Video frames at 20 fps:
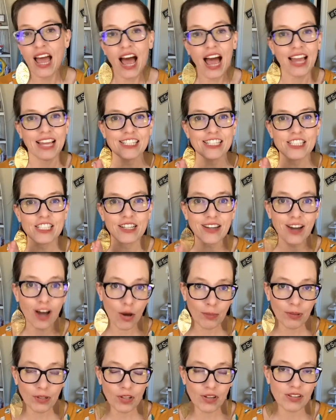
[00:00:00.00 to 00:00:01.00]
I get to
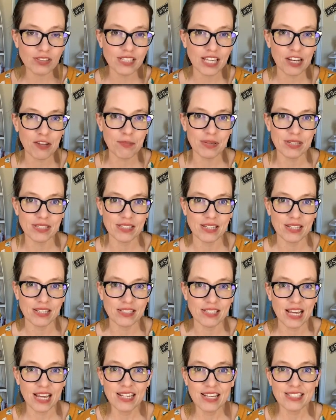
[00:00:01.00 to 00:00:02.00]
come alongside a
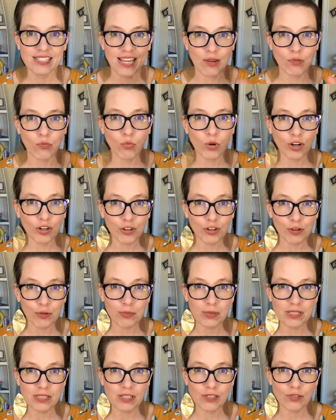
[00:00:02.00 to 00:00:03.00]
business, say, What are your
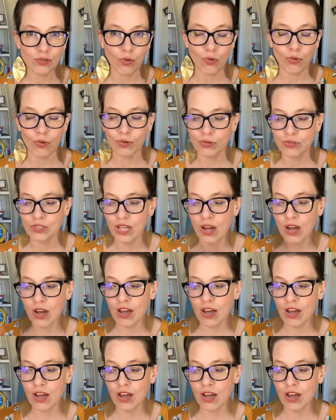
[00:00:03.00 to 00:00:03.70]
business goals?